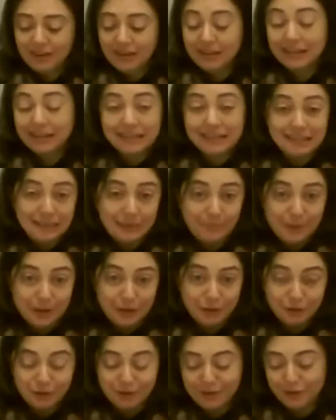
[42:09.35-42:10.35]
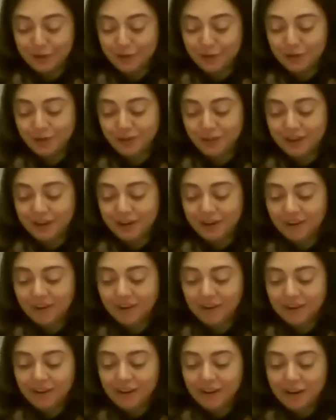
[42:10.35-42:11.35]
And I did mention it earlier.
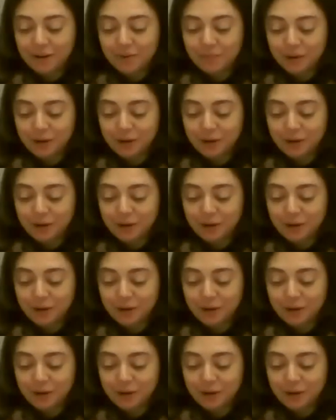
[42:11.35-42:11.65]
We're